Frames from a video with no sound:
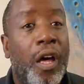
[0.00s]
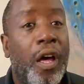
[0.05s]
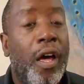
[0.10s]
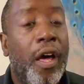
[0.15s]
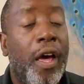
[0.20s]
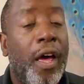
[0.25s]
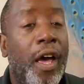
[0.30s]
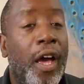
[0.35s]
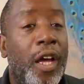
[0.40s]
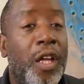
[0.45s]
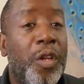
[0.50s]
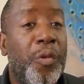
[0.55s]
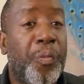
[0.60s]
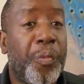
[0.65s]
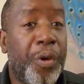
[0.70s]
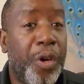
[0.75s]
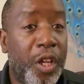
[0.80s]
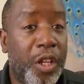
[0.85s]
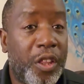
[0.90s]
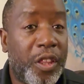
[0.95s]
and you
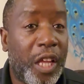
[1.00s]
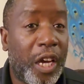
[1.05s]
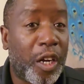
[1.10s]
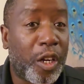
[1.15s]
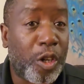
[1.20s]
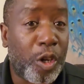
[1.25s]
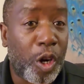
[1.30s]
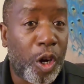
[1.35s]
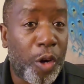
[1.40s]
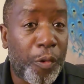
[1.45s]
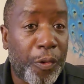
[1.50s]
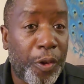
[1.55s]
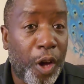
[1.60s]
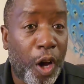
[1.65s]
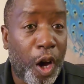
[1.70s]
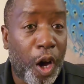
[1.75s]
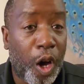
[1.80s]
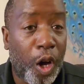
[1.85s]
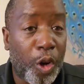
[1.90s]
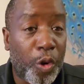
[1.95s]
put that Kirby
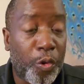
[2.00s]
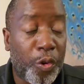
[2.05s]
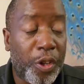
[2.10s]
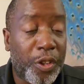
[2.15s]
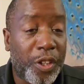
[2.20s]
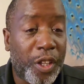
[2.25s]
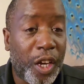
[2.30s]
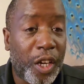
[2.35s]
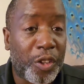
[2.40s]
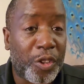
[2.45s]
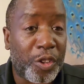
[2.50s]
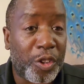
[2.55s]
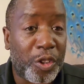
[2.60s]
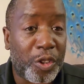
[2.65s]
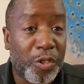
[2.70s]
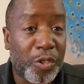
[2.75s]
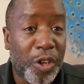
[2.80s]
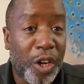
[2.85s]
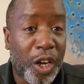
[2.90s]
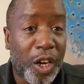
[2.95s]
all the way down to the
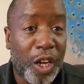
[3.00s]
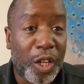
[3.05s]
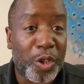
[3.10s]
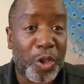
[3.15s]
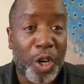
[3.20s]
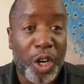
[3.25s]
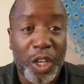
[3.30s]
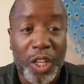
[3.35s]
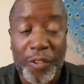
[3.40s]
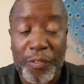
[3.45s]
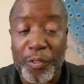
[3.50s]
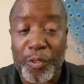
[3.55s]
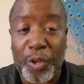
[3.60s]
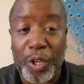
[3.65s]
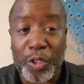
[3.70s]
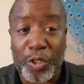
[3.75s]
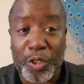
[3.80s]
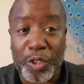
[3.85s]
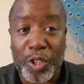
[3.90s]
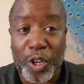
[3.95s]
ground. I know I'll give away
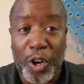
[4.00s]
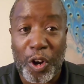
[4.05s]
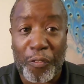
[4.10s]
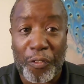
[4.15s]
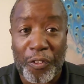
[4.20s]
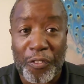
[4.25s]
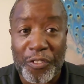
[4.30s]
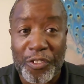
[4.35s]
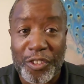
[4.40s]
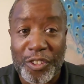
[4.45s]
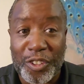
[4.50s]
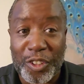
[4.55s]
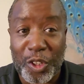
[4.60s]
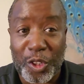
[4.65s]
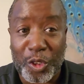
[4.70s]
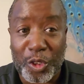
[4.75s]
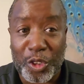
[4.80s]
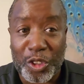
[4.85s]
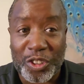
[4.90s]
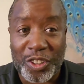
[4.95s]
some Kirby
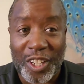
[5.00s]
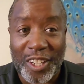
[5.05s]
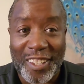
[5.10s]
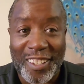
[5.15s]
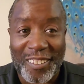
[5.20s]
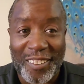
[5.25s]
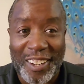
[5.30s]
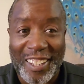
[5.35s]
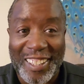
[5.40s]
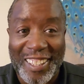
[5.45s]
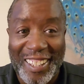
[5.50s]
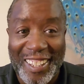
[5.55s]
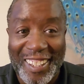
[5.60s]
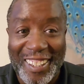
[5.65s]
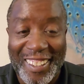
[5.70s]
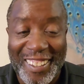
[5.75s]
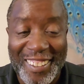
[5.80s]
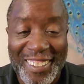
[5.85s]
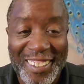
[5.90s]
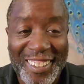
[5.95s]
secrets like right
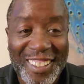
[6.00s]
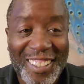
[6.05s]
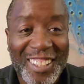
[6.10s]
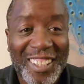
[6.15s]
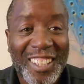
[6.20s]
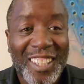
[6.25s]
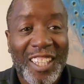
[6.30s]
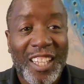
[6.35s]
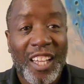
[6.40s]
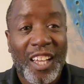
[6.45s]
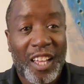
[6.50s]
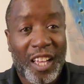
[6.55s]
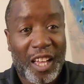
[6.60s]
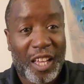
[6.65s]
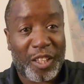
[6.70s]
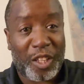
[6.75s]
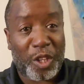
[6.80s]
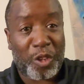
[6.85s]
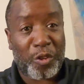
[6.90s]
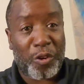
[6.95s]
now,
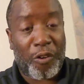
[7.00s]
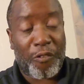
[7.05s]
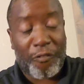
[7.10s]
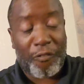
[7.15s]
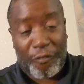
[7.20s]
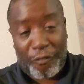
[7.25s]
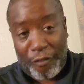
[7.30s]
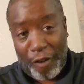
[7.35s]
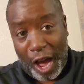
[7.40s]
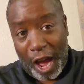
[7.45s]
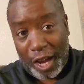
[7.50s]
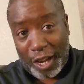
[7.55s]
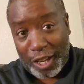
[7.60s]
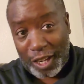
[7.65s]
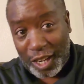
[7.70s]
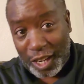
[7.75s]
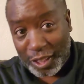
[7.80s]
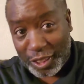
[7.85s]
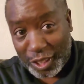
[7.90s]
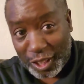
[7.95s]
and then you would vacuum
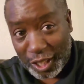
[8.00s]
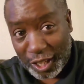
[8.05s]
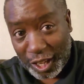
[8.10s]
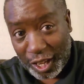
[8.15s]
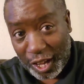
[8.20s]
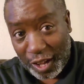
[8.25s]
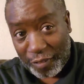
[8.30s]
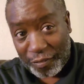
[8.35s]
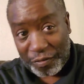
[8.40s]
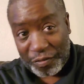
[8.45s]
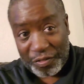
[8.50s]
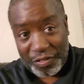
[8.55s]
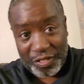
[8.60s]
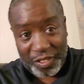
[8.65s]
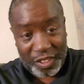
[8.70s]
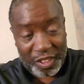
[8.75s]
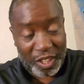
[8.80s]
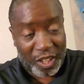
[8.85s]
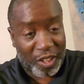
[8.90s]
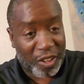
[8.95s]
that thing up
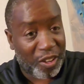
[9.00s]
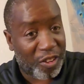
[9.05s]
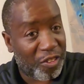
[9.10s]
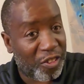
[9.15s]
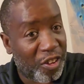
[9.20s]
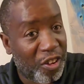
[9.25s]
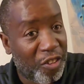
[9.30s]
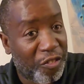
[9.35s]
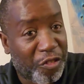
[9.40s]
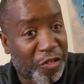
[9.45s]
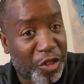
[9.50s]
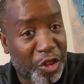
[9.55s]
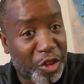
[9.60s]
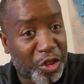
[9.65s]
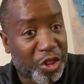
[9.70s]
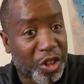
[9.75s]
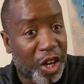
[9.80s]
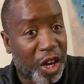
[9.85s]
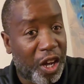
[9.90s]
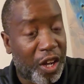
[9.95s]
a few
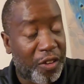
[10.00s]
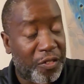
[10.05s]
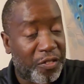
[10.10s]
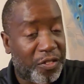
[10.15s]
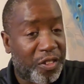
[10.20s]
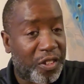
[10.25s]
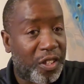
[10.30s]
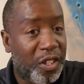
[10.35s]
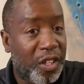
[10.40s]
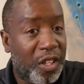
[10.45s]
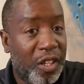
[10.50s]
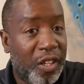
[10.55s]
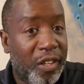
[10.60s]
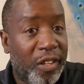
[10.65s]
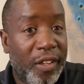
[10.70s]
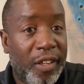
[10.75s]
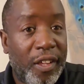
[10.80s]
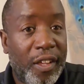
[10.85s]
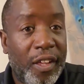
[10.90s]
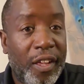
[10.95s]
times,
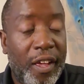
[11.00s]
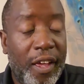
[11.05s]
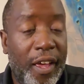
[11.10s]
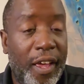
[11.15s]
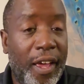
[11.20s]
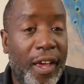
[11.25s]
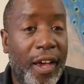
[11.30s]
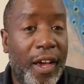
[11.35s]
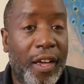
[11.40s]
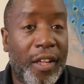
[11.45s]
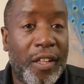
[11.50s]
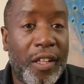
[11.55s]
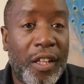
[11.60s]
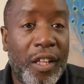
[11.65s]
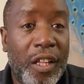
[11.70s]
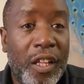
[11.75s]
and